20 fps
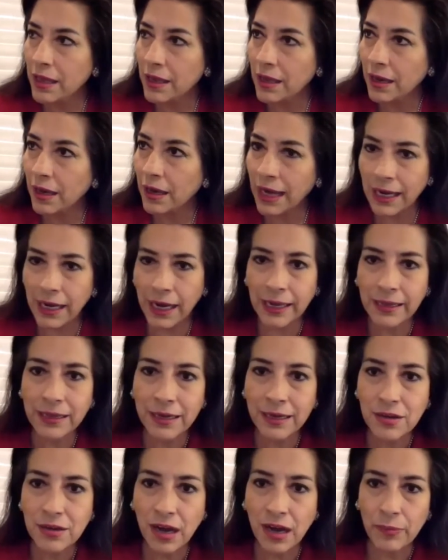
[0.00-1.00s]
I like
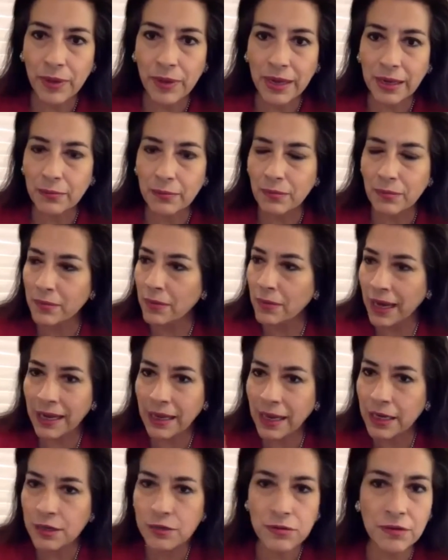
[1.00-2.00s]
that topic. I'd
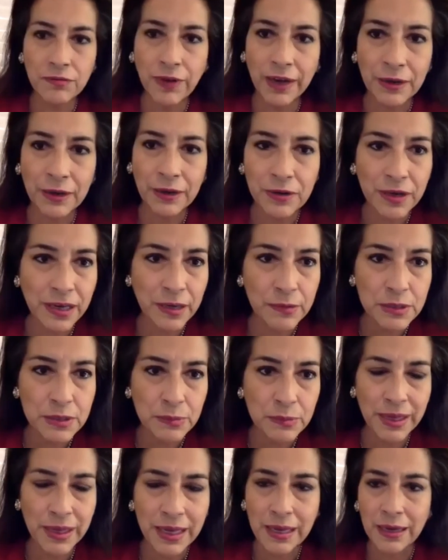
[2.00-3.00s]
like to invite her to come
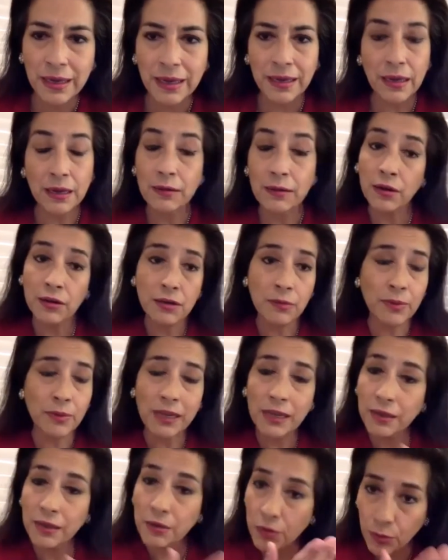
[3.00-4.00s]
speak. And Dr. Betty,
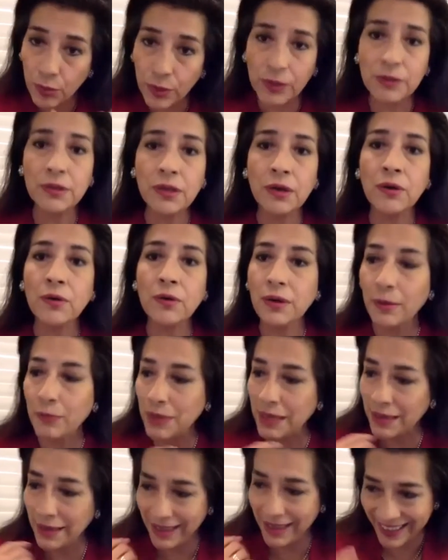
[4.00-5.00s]
you're well known. I
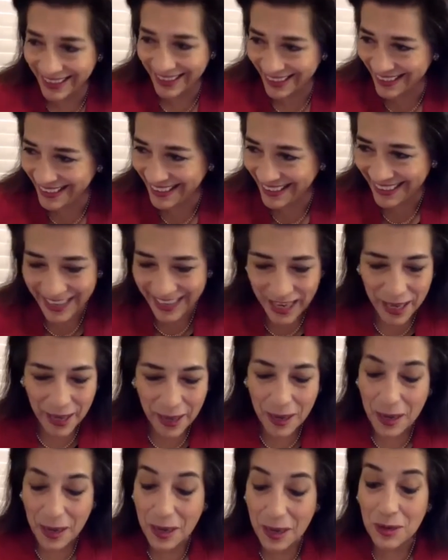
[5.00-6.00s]
mean,
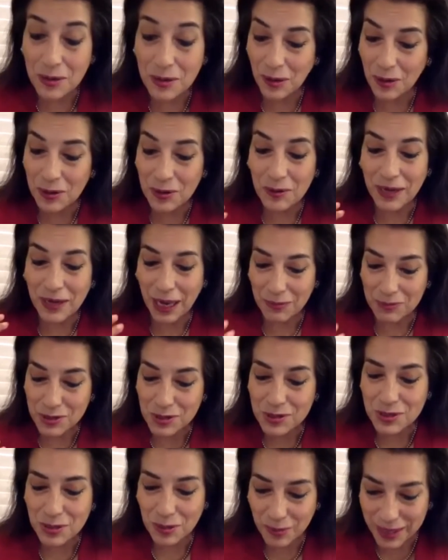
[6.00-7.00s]
you know, you capture
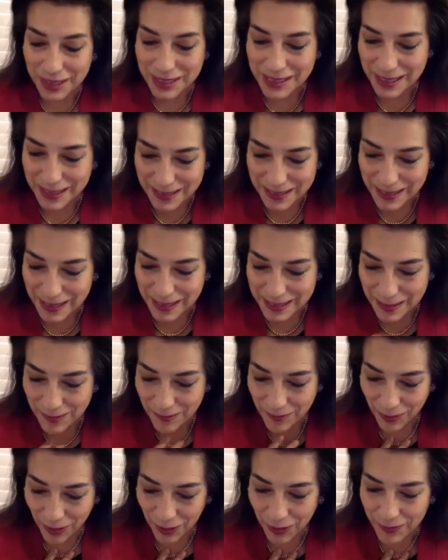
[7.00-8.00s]
so much that's
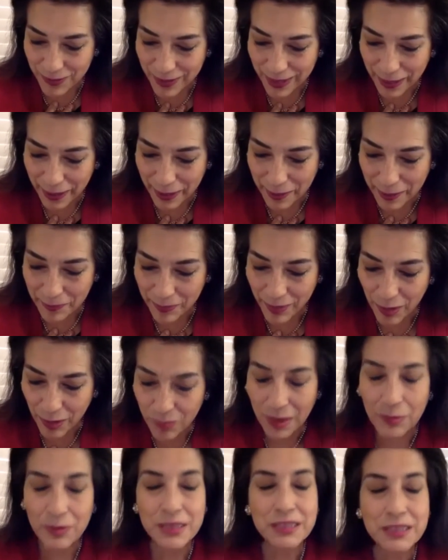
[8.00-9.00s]
involved. Or
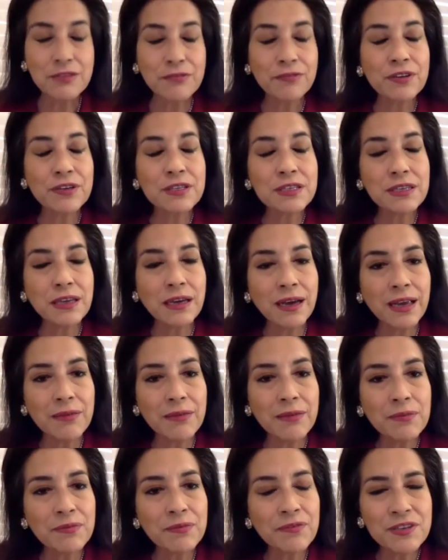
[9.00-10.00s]
maybe it's the first
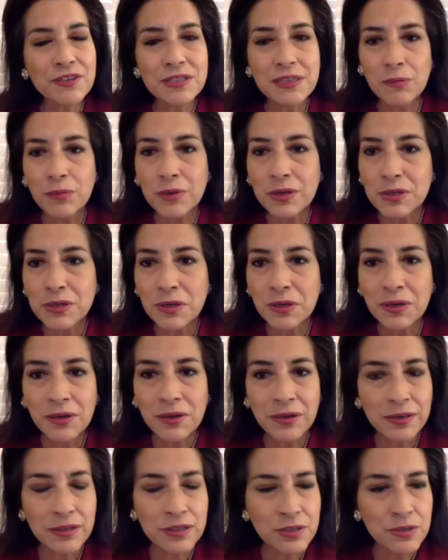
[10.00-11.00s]
time for someone to
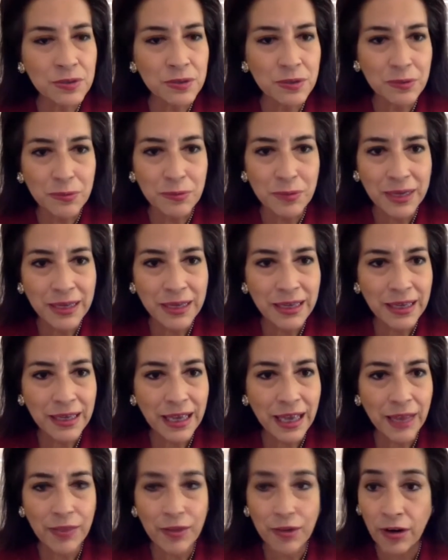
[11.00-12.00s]
learn Zoom
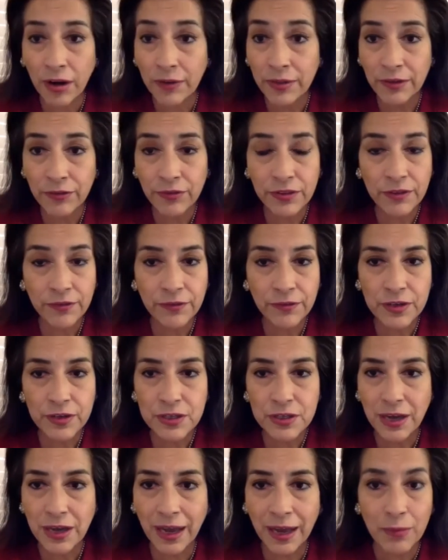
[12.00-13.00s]
and they're on there for the first
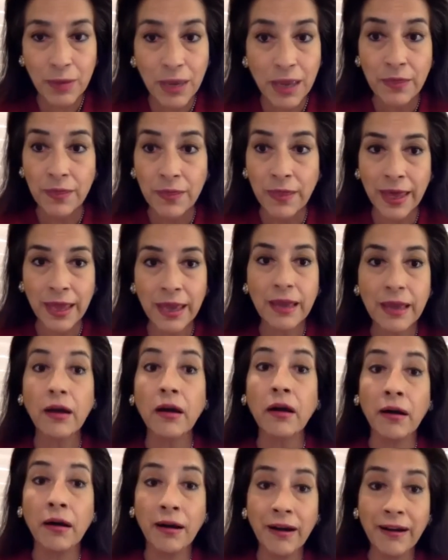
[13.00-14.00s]
time and they
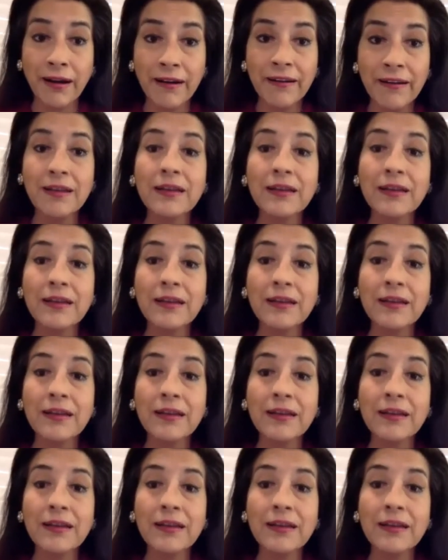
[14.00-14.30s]
are